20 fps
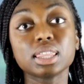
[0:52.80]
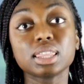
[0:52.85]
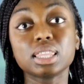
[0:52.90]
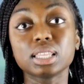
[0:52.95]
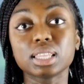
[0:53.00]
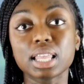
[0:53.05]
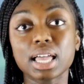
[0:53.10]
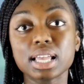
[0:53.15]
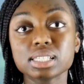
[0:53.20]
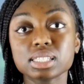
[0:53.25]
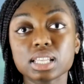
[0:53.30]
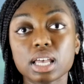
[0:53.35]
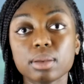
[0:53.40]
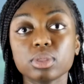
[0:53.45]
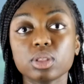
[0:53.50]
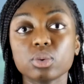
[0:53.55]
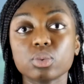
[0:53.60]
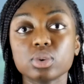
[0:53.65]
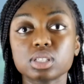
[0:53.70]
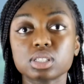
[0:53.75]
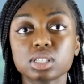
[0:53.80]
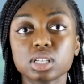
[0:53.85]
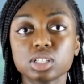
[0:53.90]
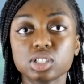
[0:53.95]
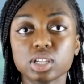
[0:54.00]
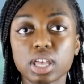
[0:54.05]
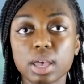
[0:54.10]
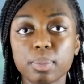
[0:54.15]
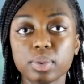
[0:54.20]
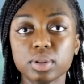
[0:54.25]
The last time there was
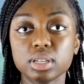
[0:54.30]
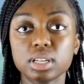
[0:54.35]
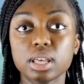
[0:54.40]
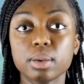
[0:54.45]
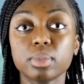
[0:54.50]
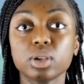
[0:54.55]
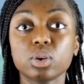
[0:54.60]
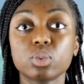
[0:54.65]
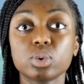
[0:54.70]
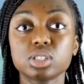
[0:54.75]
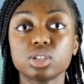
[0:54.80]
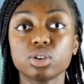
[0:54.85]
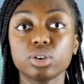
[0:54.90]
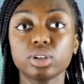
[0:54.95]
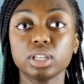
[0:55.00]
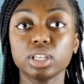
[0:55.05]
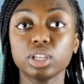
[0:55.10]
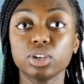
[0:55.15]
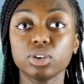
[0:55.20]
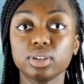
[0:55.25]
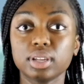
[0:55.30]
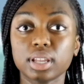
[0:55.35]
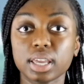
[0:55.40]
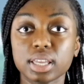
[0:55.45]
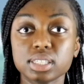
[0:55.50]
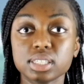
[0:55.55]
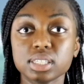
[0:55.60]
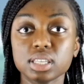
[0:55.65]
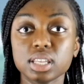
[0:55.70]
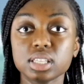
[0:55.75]
such an epidemic was during the year
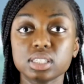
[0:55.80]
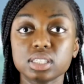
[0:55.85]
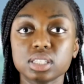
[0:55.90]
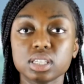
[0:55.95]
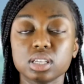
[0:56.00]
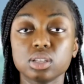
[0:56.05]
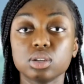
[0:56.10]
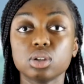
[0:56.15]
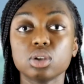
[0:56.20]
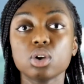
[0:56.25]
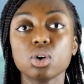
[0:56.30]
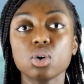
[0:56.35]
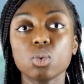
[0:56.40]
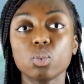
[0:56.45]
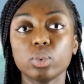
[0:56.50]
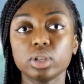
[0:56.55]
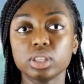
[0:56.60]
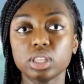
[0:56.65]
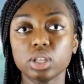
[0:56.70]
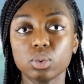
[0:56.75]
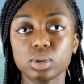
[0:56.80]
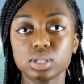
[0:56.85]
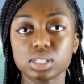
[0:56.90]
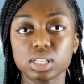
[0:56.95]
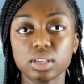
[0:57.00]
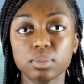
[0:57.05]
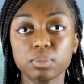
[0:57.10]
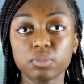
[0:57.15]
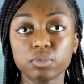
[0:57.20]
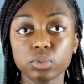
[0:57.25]
1918 when there was
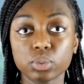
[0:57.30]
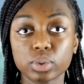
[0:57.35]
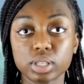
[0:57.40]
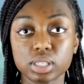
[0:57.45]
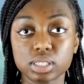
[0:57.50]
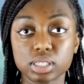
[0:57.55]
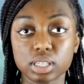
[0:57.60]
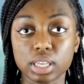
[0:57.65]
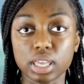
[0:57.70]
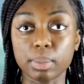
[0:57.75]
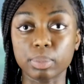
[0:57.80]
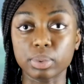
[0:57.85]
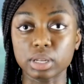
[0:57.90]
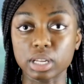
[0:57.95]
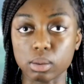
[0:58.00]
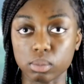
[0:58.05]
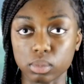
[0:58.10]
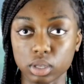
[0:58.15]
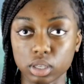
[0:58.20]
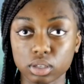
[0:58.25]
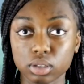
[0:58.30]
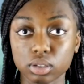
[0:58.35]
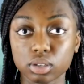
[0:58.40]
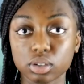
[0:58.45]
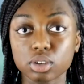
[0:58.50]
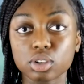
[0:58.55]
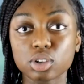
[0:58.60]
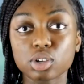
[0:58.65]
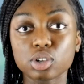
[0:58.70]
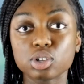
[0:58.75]
an influenza epidemic.
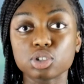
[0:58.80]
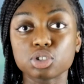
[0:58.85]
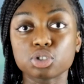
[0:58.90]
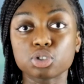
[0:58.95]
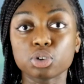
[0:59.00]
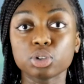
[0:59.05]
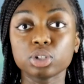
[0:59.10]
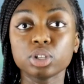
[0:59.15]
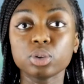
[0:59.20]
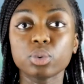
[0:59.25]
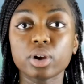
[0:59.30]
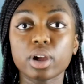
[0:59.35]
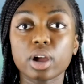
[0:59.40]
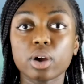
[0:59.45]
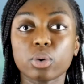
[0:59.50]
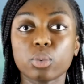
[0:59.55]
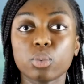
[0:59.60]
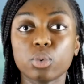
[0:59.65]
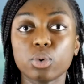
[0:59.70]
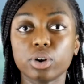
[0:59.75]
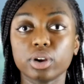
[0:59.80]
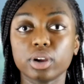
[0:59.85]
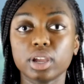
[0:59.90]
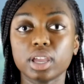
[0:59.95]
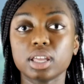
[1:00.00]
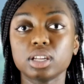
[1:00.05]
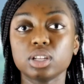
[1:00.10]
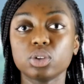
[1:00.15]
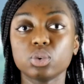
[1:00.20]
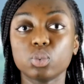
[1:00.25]
Surely we're at war,
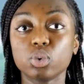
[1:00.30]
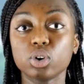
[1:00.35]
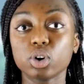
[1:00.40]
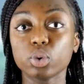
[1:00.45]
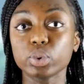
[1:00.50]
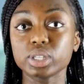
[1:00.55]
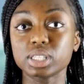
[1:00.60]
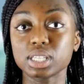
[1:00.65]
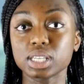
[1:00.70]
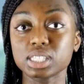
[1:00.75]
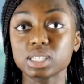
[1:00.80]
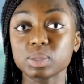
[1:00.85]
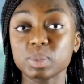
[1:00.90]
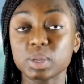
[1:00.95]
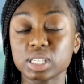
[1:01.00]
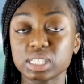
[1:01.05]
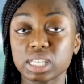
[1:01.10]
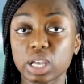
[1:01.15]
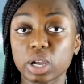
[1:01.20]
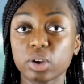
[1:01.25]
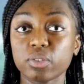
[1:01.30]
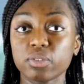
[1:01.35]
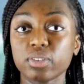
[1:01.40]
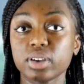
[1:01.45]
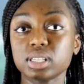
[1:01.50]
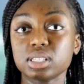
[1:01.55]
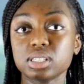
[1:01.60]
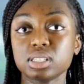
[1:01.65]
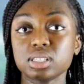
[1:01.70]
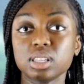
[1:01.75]
and in war we tend to make
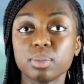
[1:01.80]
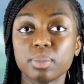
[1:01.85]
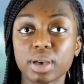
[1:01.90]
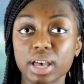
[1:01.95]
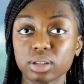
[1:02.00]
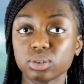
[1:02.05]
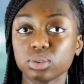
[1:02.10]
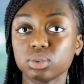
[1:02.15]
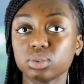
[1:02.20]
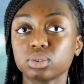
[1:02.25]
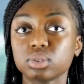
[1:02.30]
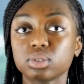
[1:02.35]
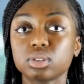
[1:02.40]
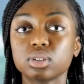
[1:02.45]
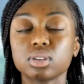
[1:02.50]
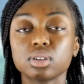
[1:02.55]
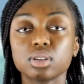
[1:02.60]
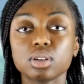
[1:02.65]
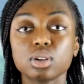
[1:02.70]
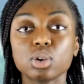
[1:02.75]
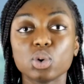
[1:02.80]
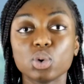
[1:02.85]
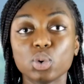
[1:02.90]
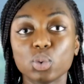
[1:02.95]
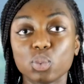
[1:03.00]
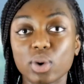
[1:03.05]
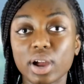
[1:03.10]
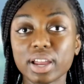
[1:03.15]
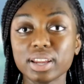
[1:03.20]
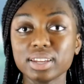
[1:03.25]
sacrifices in the battle.
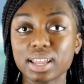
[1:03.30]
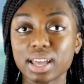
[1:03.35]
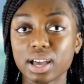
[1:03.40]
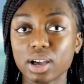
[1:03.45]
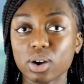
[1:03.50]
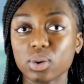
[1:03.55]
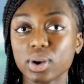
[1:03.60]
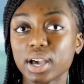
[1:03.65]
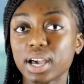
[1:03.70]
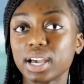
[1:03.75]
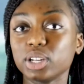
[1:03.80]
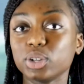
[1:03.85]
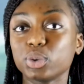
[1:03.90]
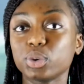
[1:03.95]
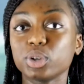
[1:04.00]
Right now, at a